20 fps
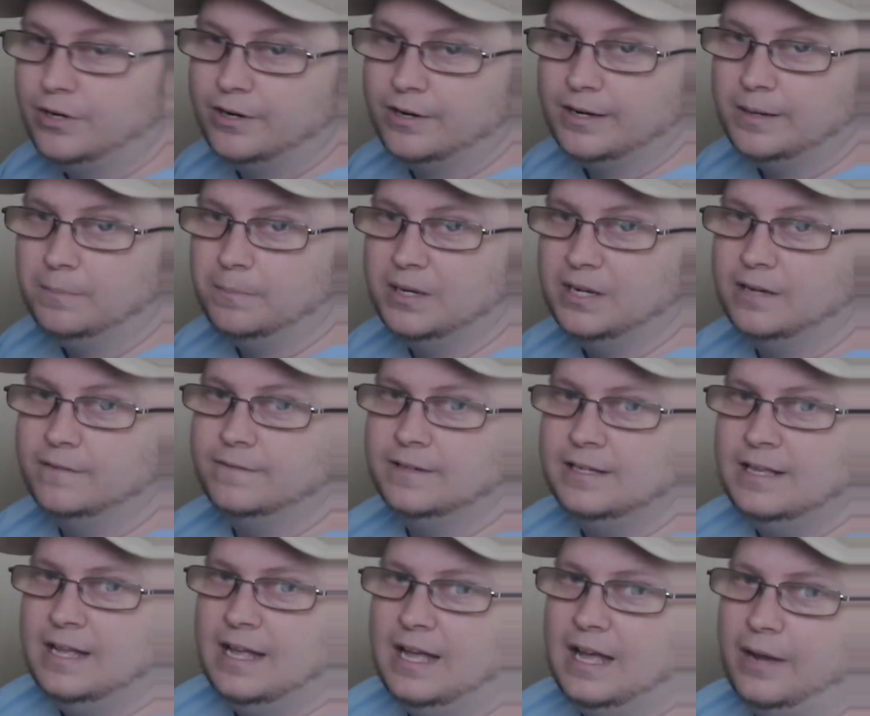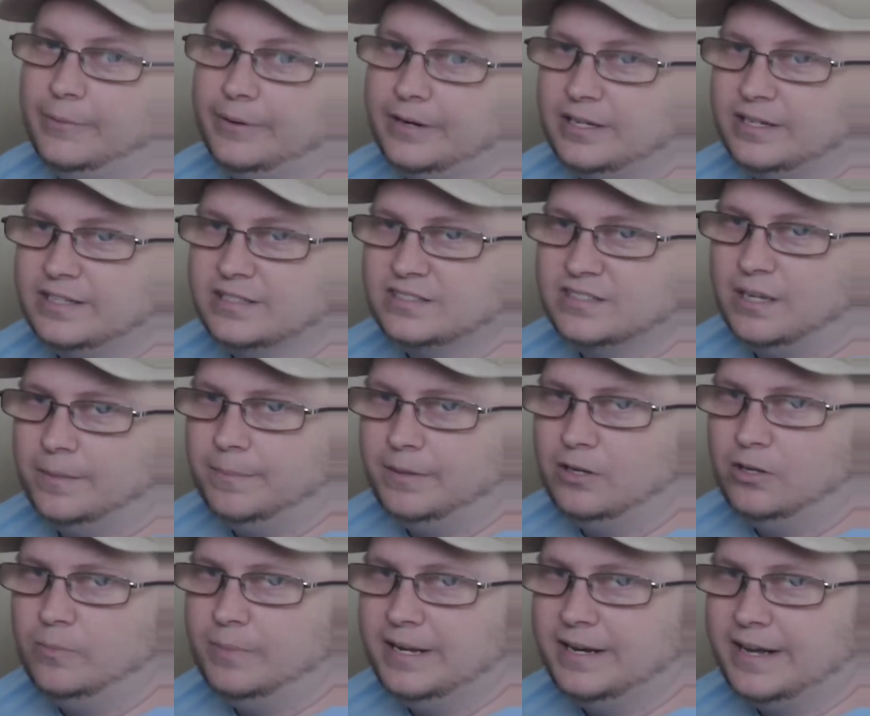and above. I would look at something a
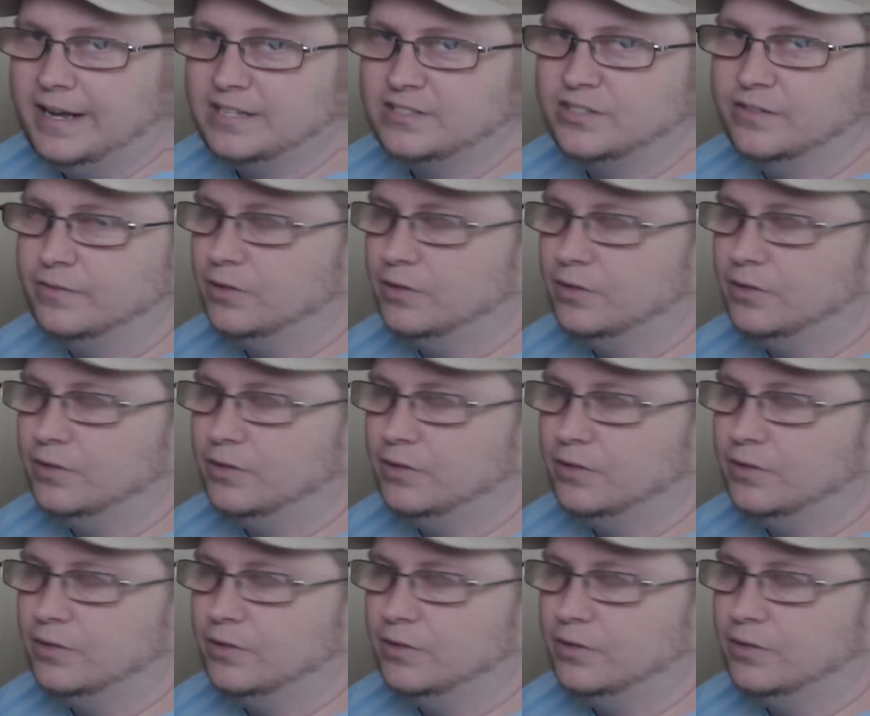little bit nicer for a